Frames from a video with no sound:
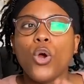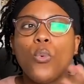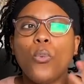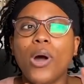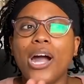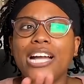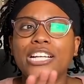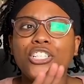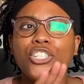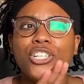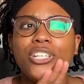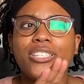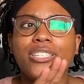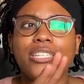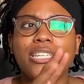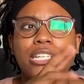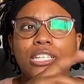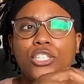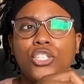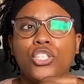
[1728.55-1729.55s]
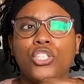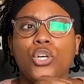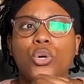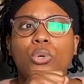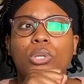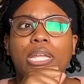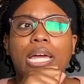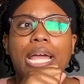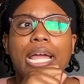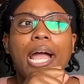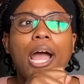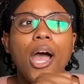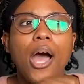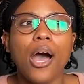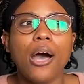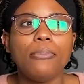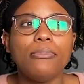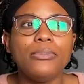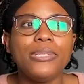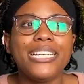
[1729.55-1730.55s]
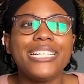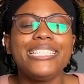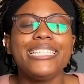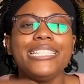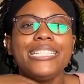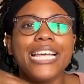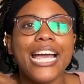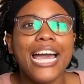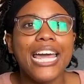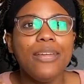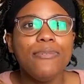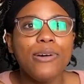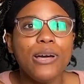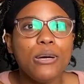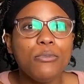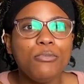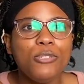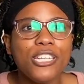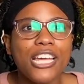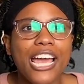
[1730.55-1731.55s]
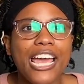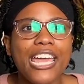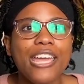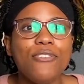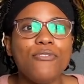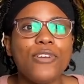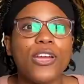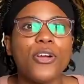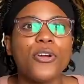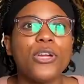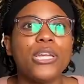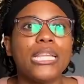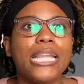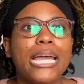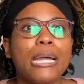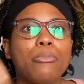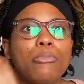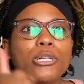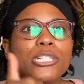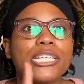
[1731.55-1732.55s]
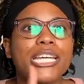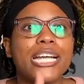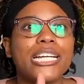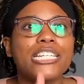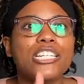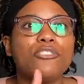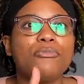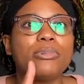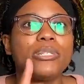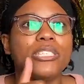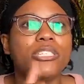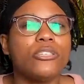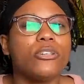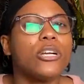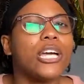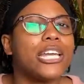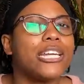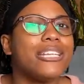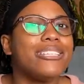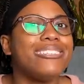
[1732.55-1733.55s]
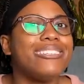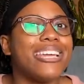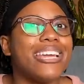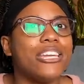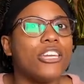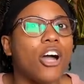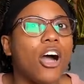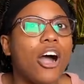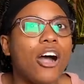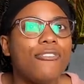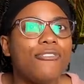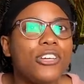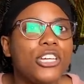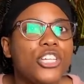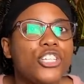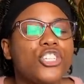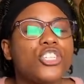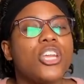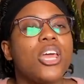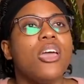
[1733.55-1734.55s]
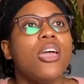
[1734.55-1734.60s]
why Jesse is so like up, because he's kind of uptight, very like protective, but still kind of standoffish.